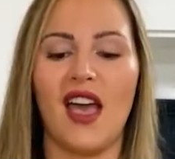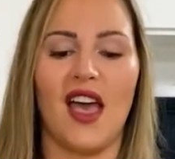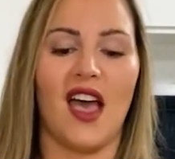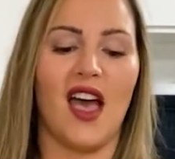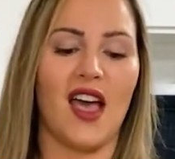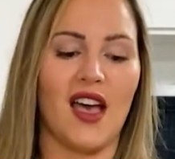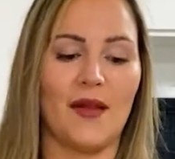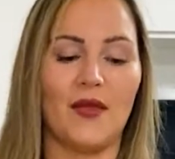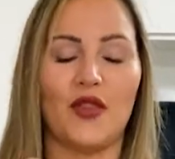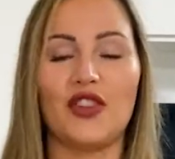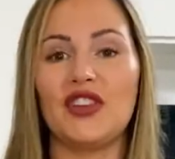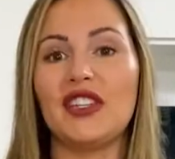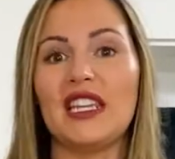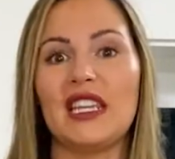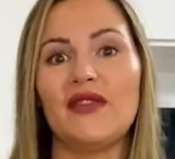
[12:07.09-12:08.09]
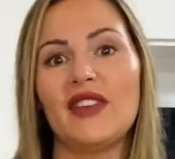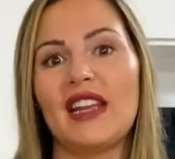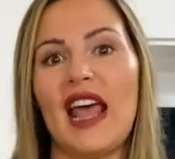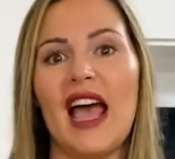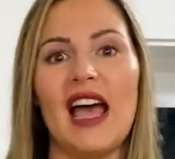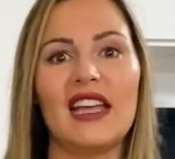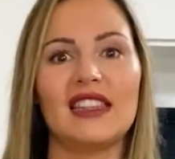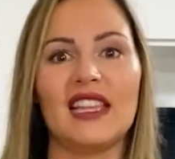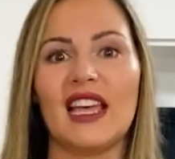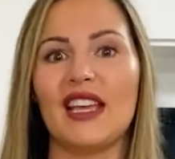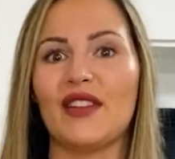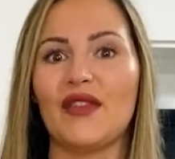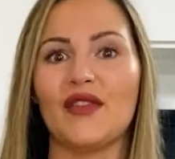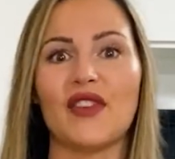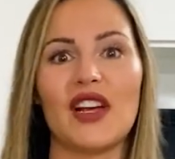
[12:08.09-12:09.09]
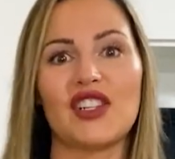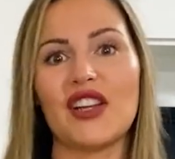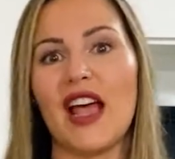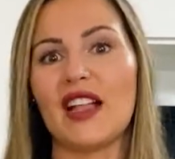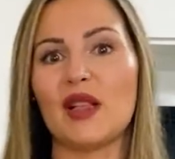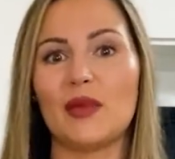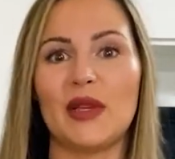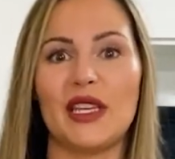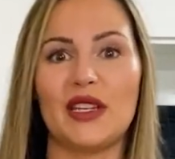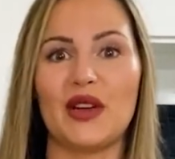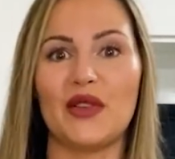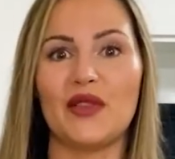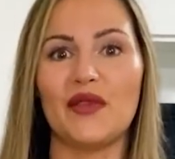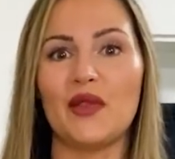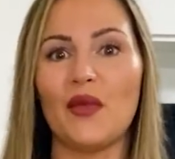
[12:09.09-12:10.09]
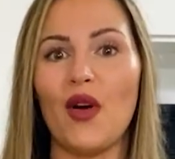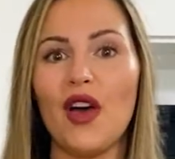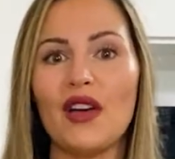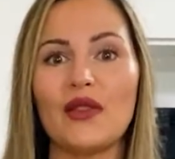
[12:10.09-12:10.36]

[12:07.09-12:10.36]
or you could even add like fresh jalapeno if you want,